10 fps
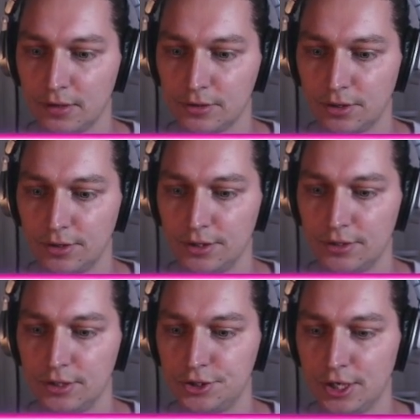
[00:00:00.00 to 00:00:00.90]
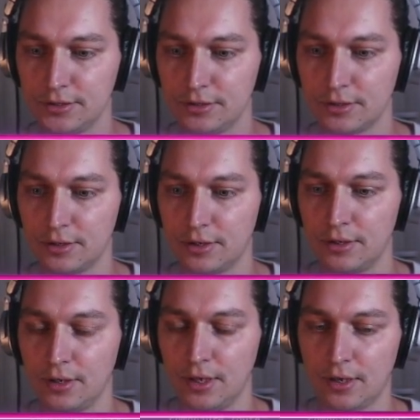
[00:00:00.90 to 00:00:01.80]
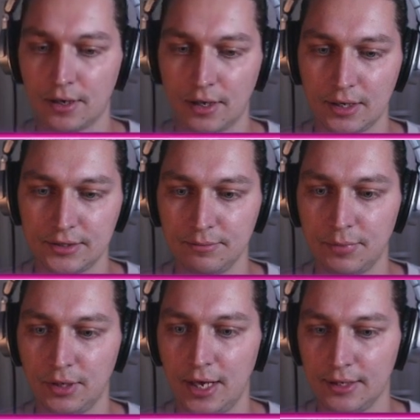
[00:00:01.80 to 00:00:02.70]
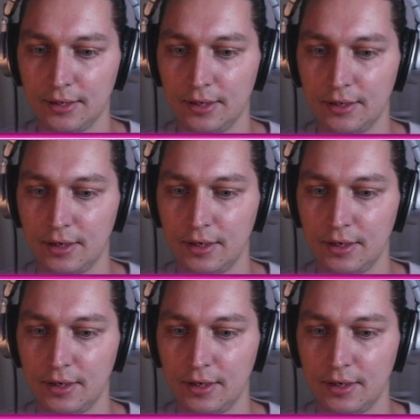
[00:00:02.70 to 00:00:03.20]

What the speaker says: So it's just a simple handler